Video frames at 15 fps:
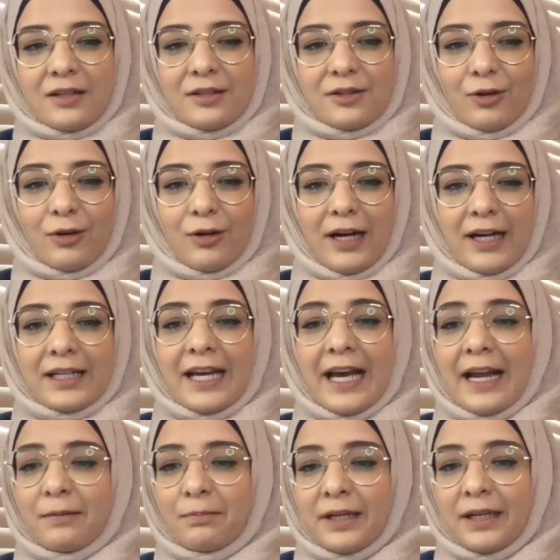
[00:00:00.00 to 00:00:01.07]
so and
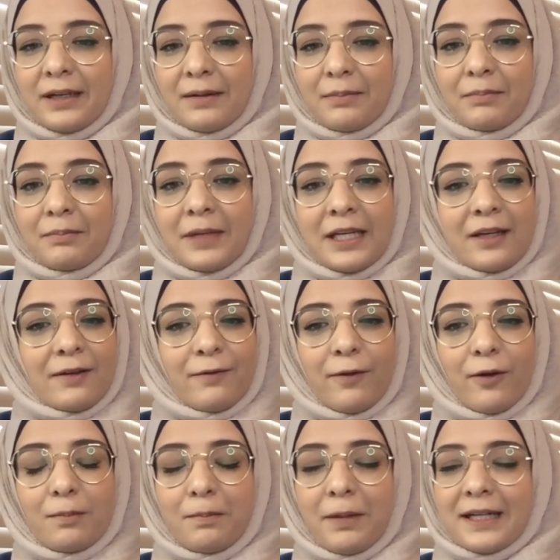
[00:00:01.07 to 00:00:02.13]
can be
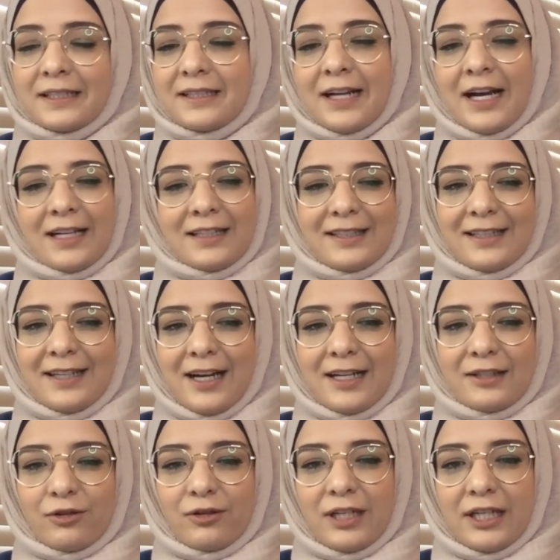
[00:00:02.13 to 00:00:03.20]
meaningful, but not in
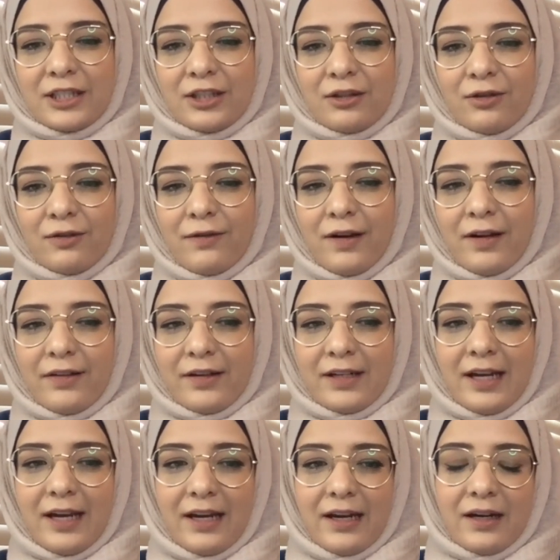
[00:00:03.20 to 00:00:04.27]
isolation of other
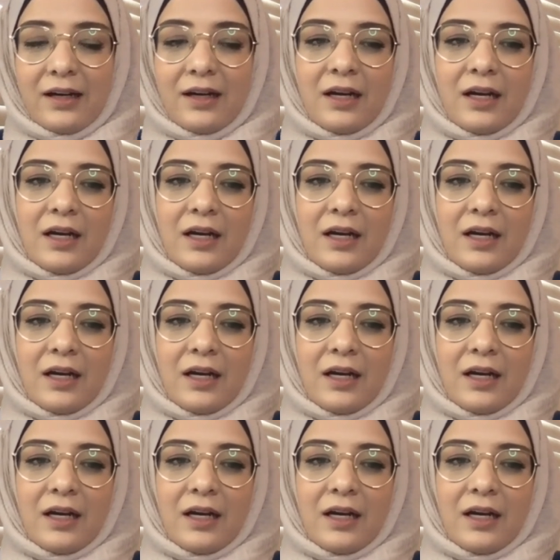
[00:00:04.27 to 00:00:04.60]
data.